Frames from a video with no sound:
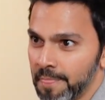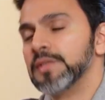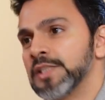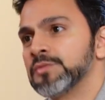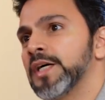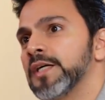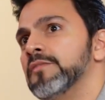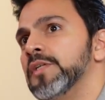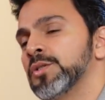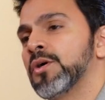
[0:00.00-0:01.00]
That's why
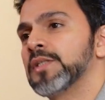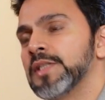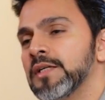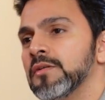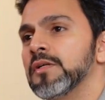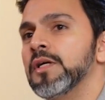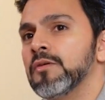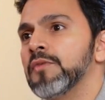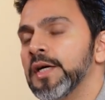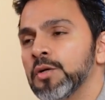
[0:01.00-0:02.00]
we thought that
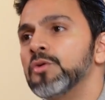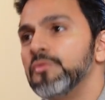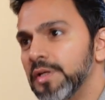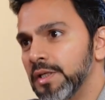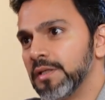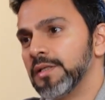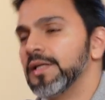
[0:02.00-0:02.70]
why don't we